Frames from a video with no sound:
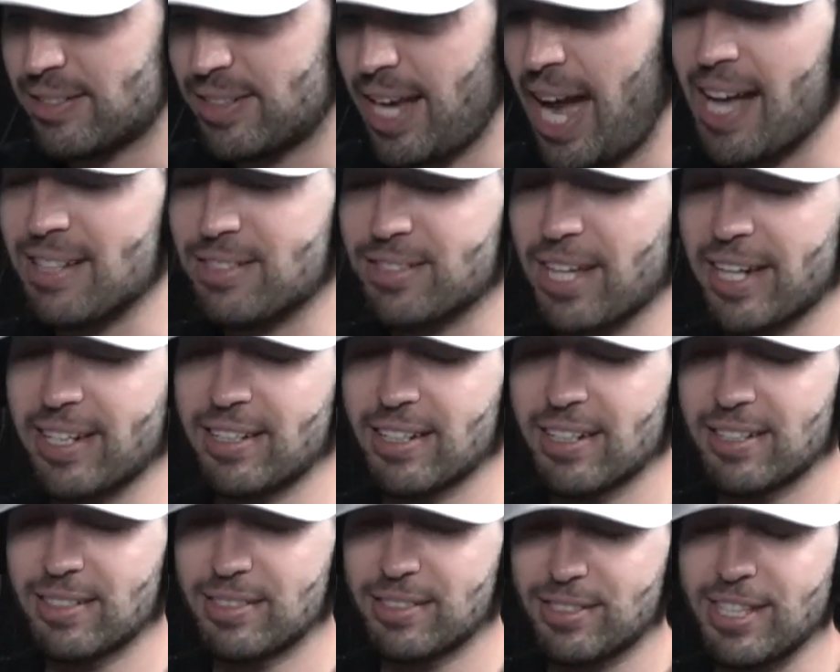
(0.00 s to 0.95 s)
guys, like
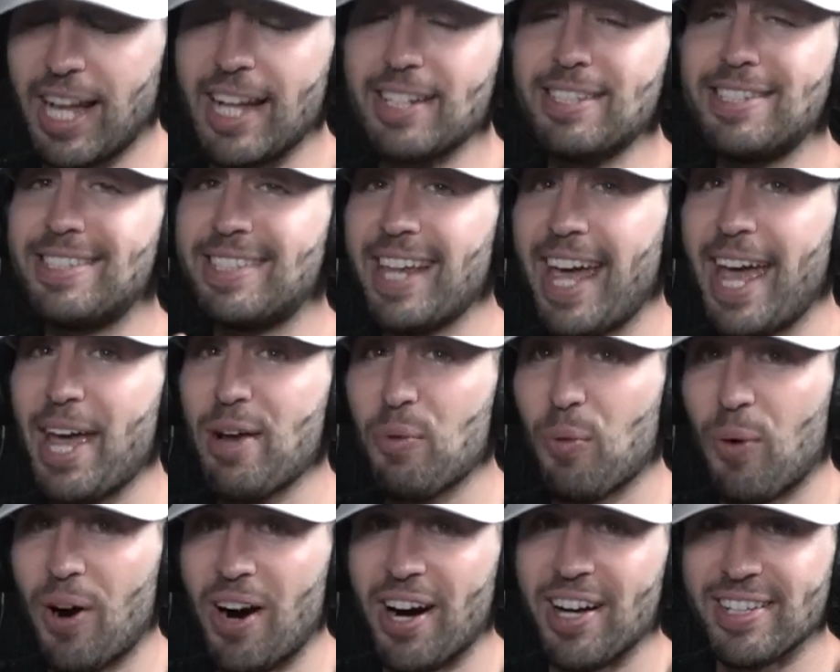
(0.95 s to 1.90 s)
since day
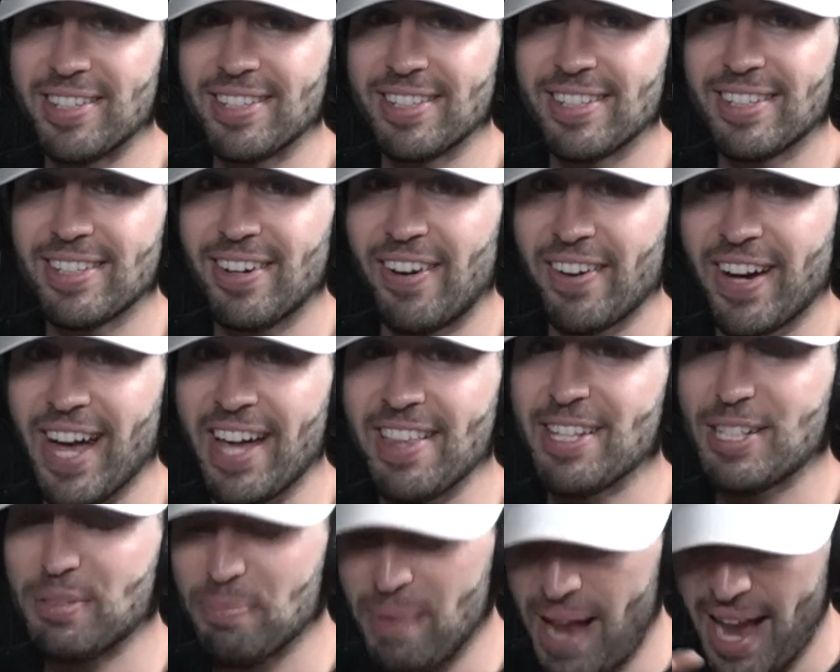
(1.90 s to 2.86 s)
one, okay,
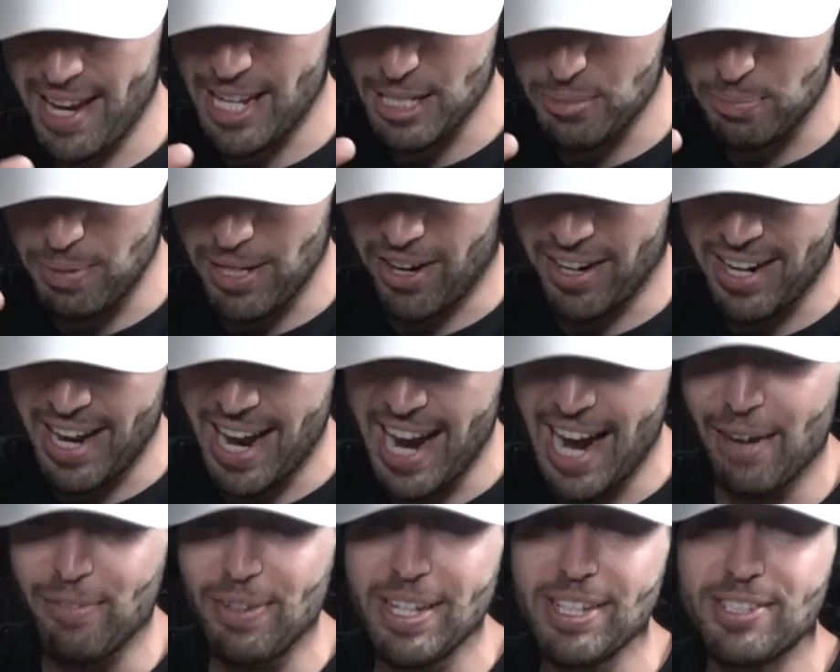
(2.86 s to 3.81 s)
this man has been on
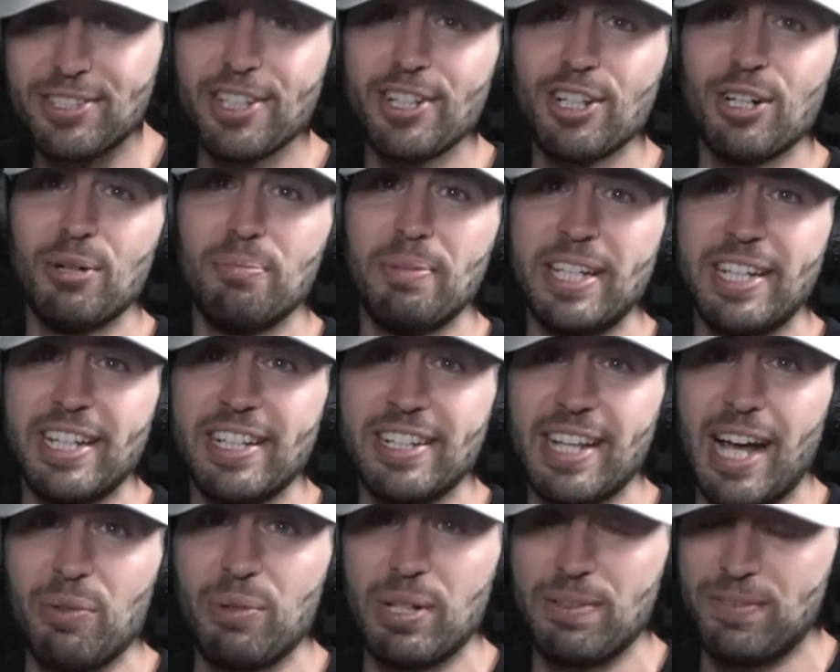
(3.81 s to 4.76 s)
every single meeting
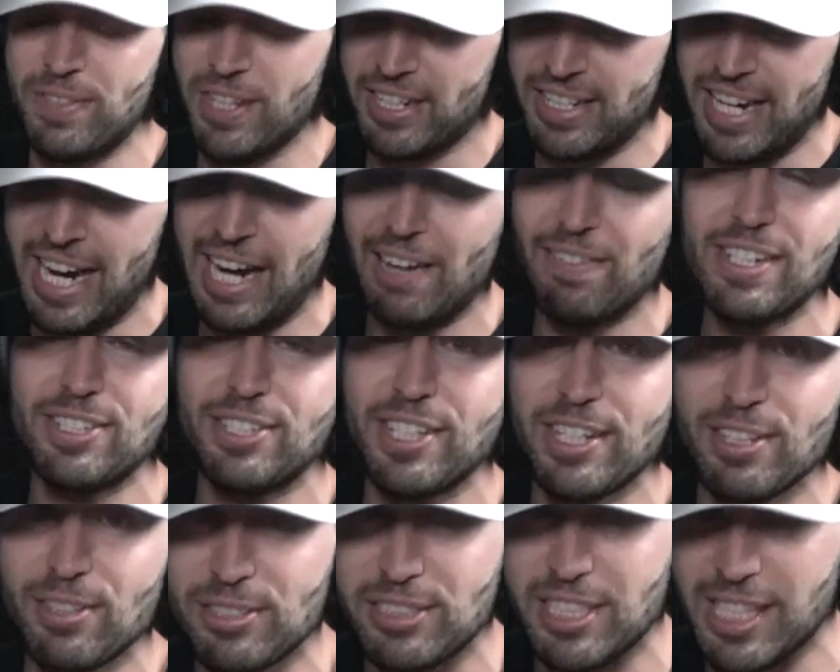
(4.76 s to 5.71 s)
that we've done, every
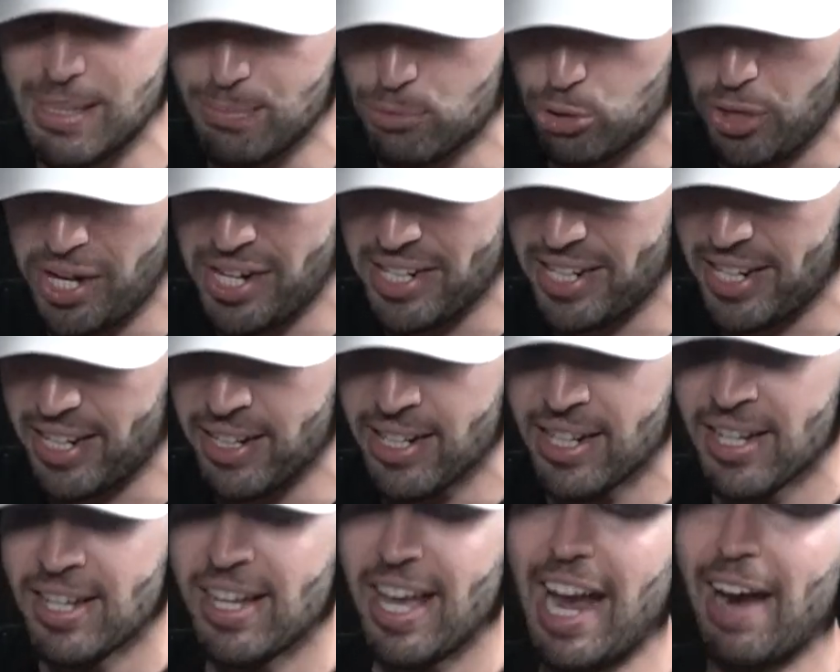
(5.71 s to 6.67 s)
single team training,
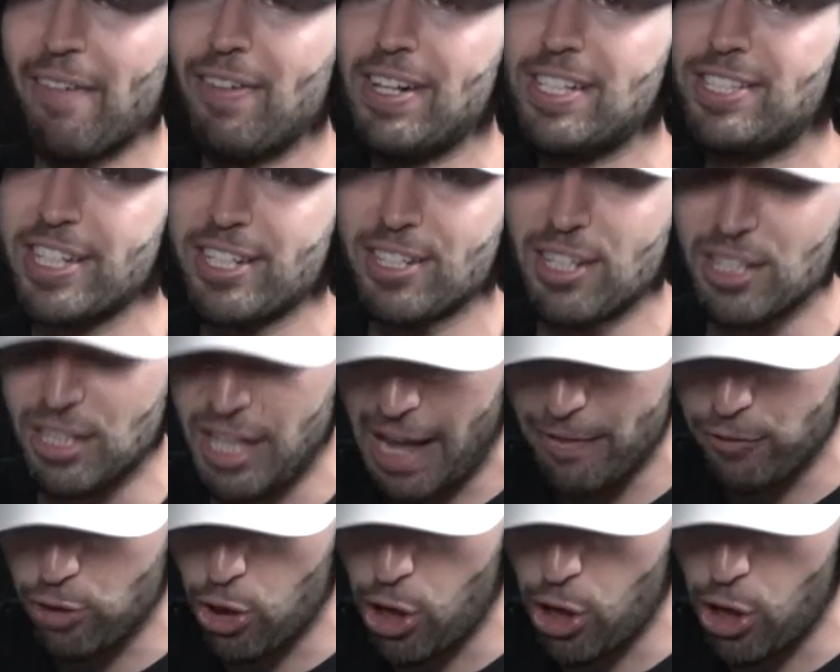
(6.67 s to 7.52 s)
every single live